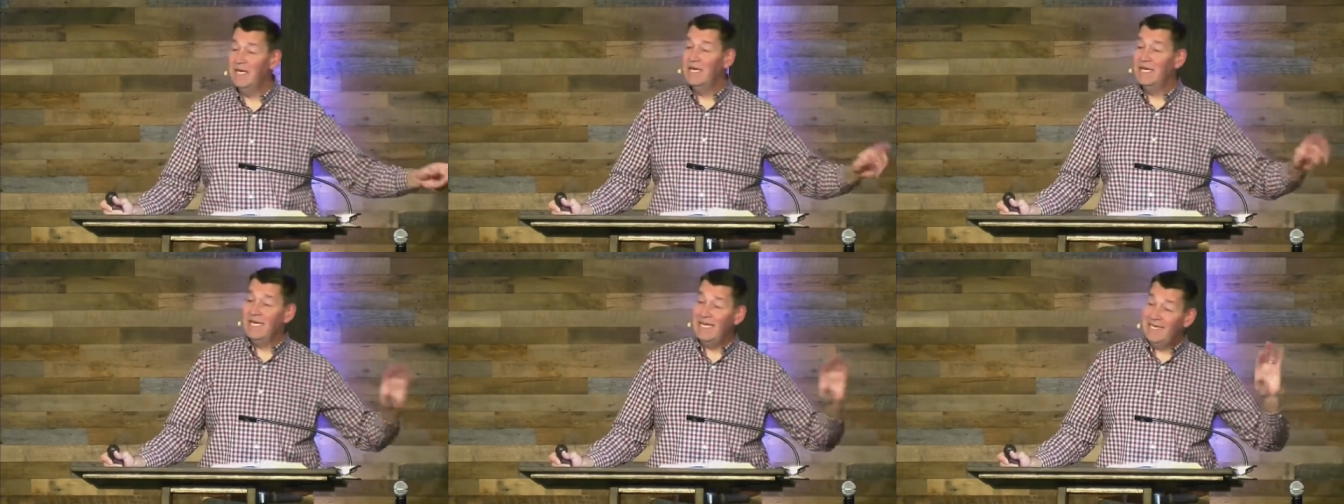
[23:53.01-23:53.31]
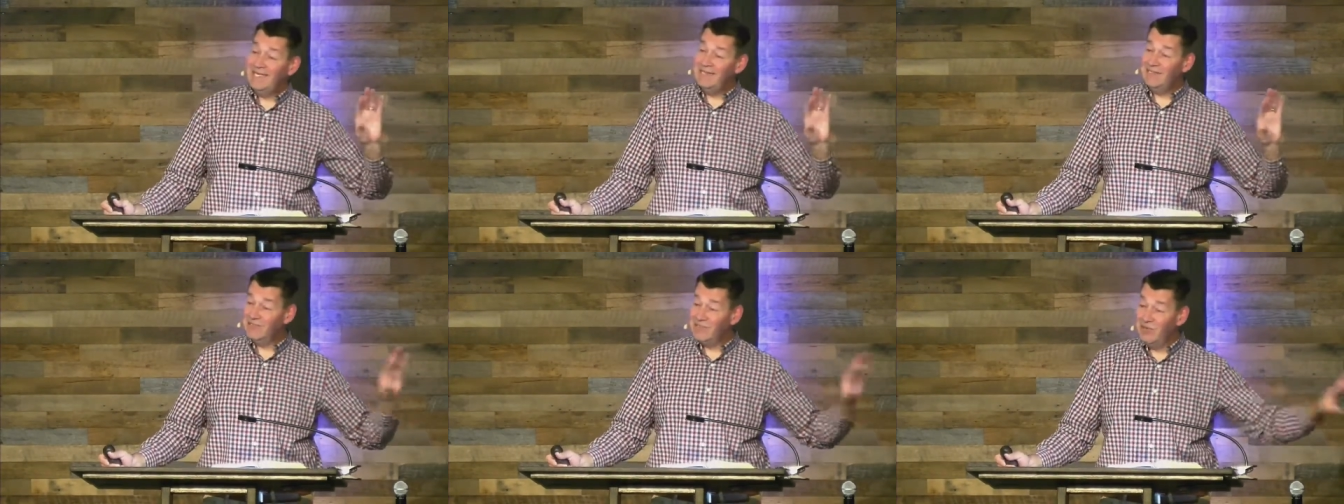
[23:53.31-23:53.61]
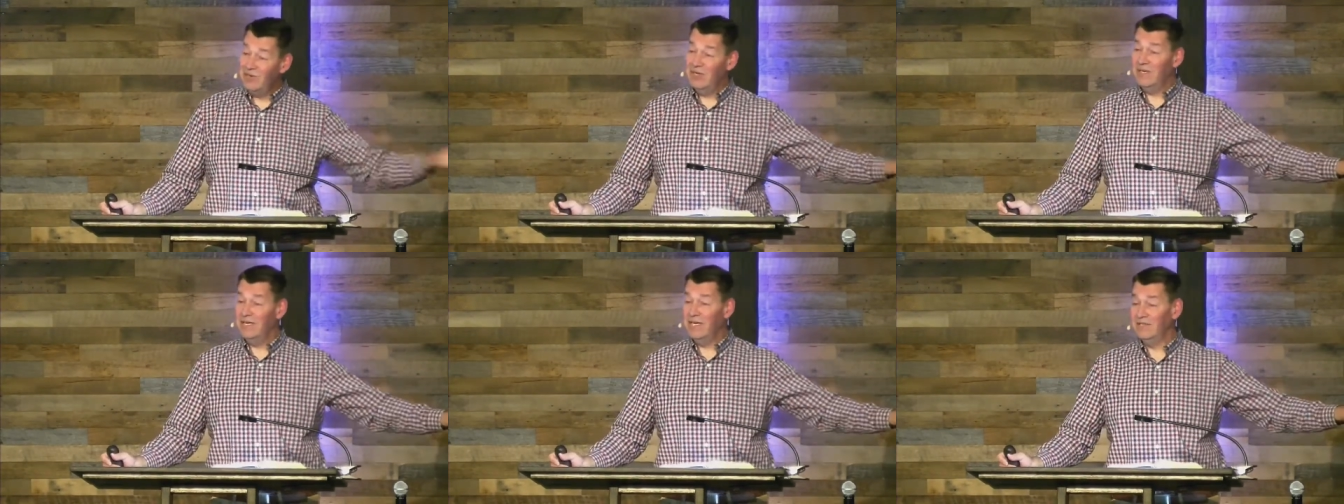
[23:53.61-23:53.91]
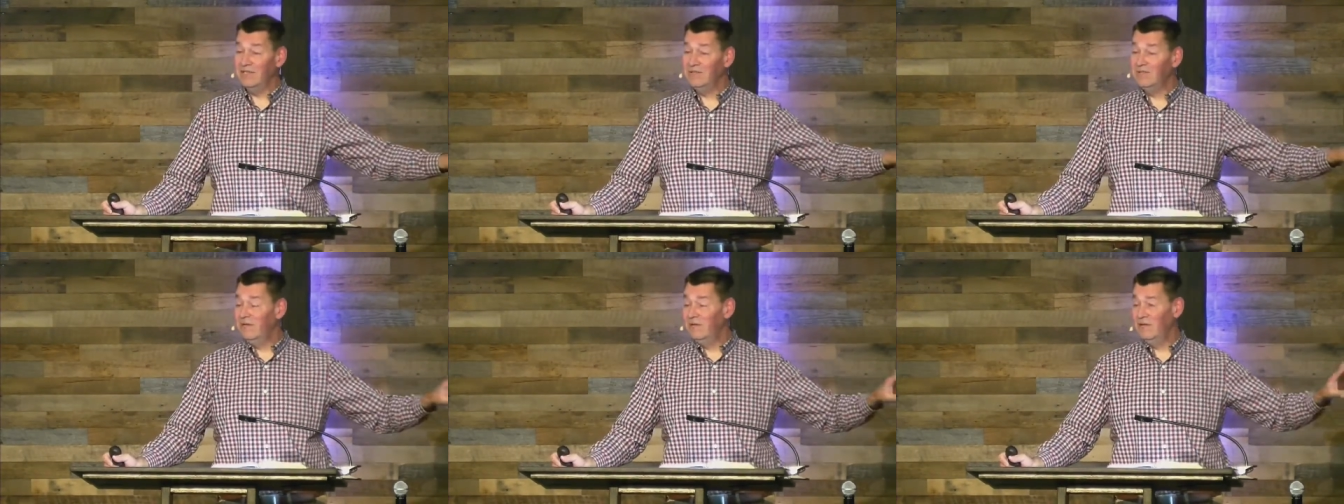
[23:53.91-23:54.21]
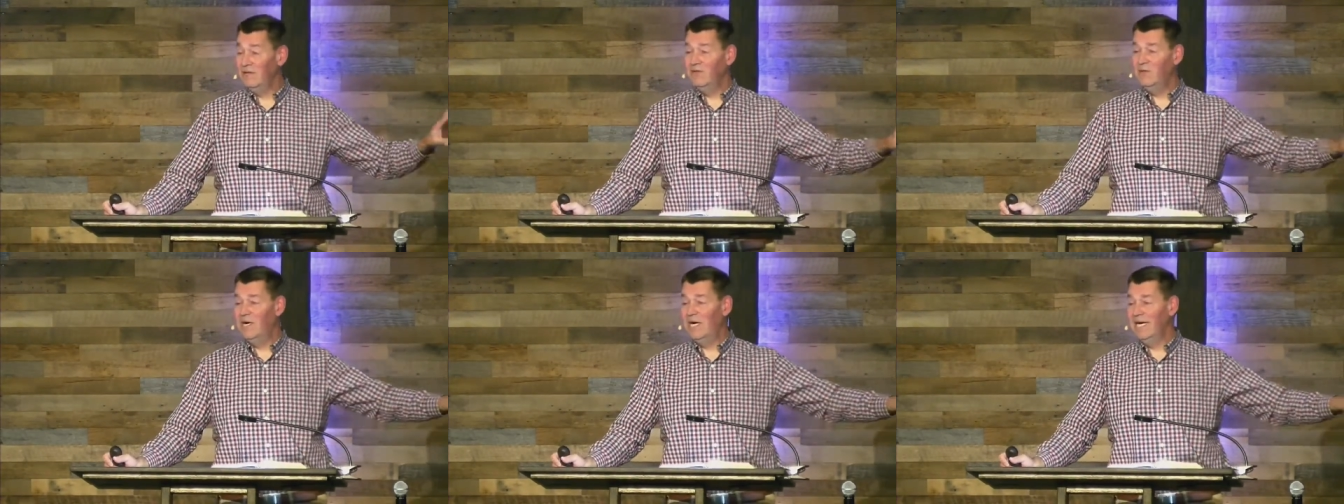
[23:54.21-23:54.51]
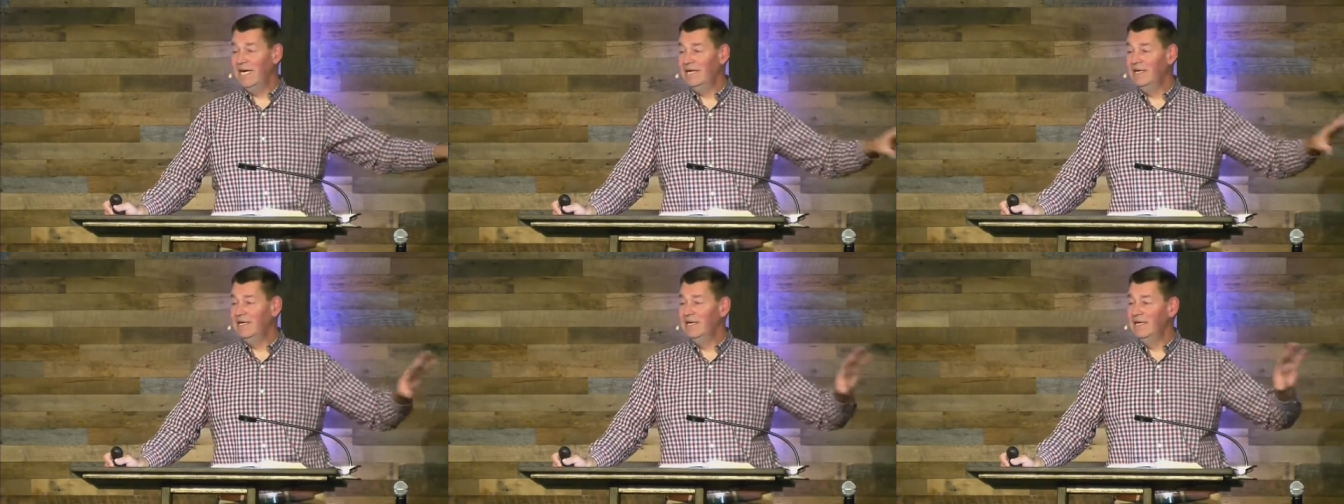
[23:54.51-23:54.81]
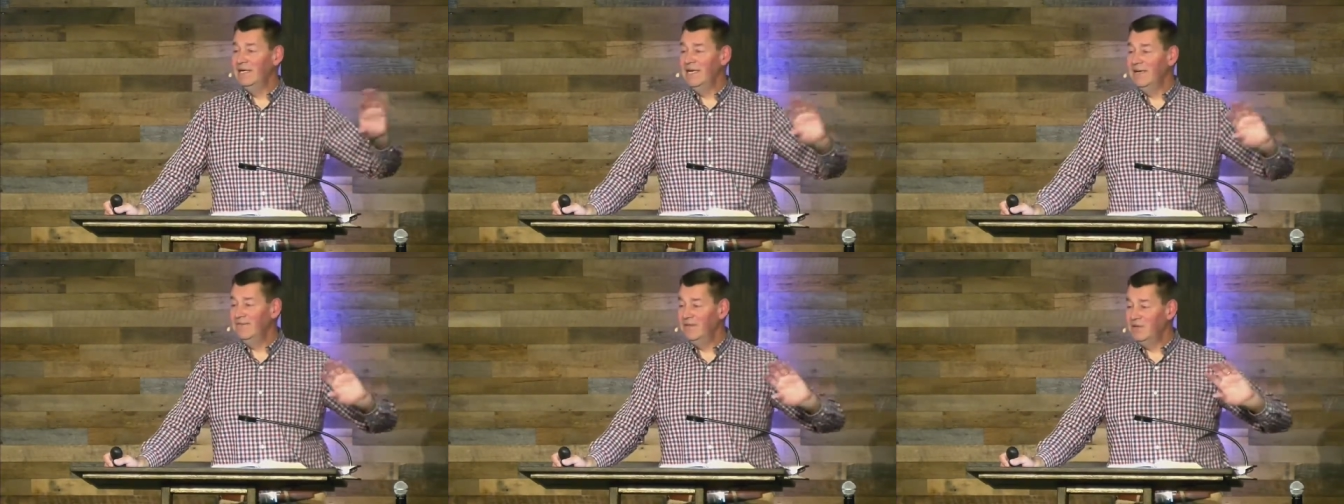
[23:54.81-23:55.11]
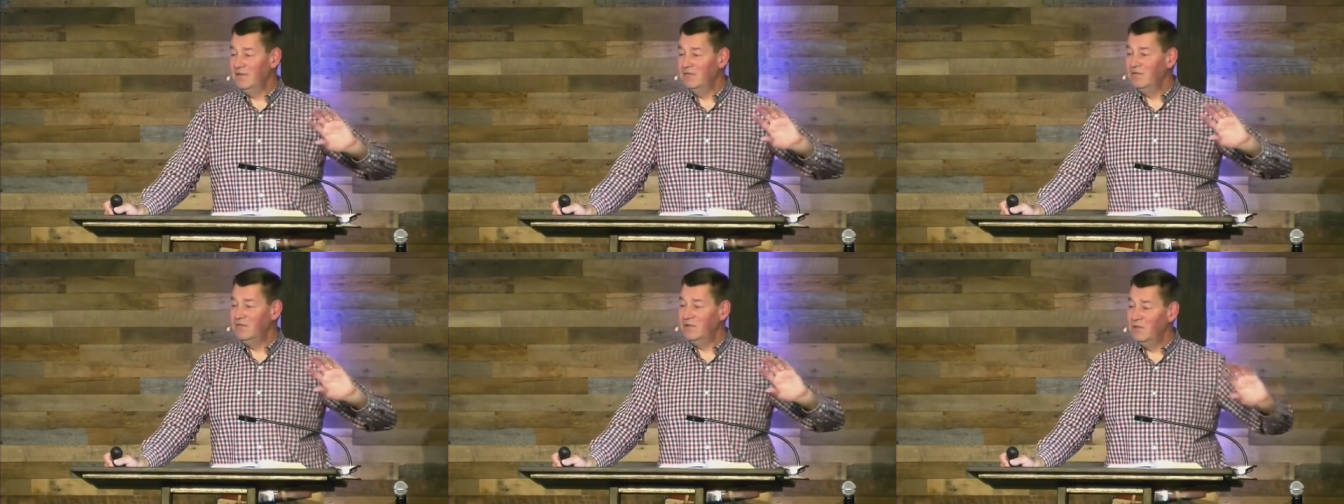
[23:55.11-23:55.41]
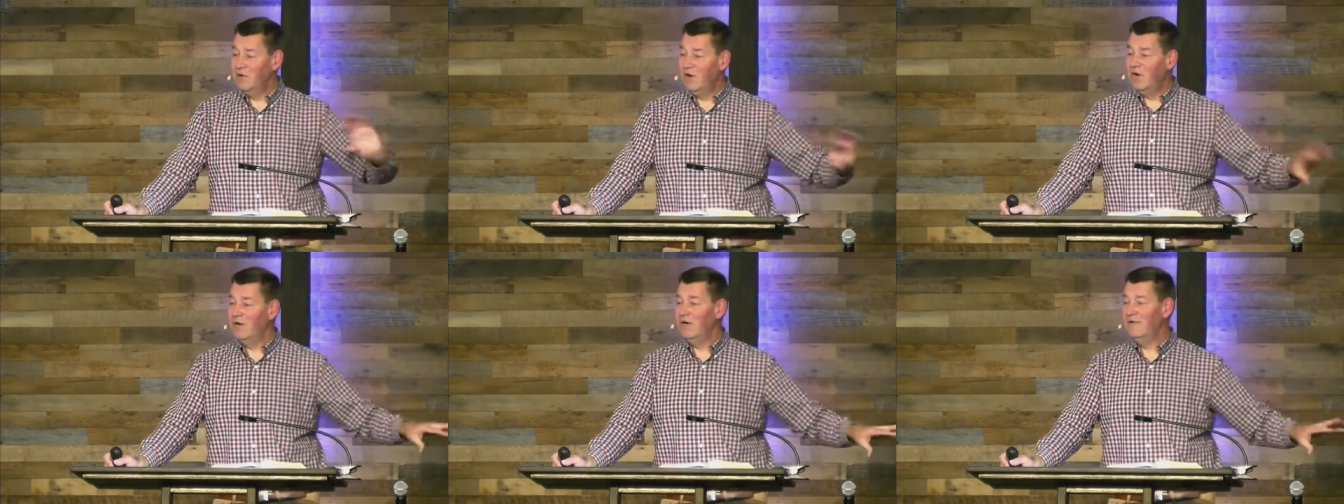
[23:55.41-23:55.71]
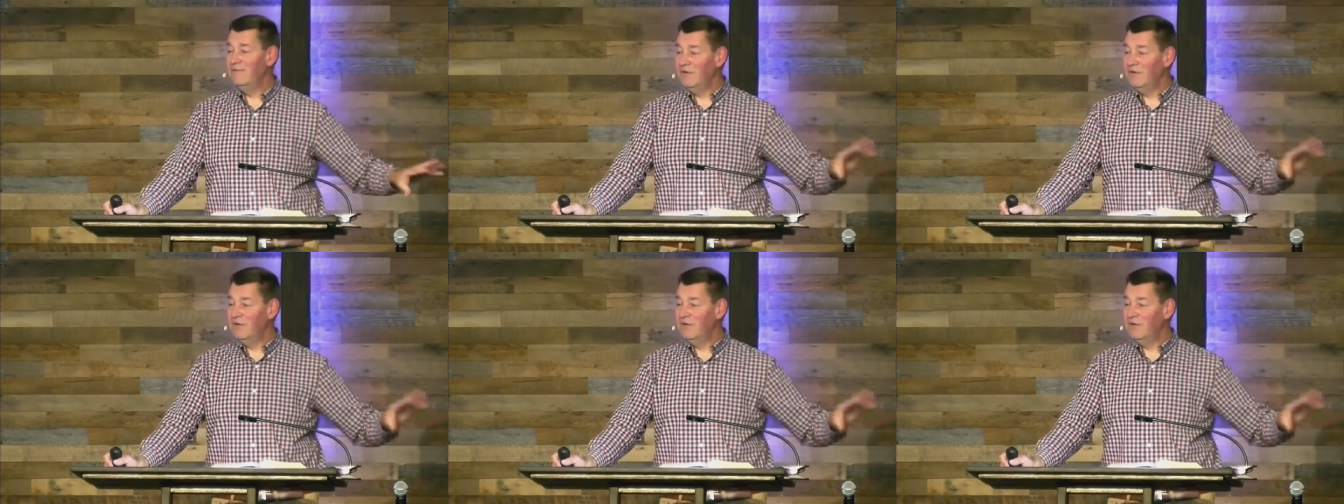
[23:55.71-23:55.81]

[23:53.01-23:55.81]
He deserted us. We don't know why, if it was too hard,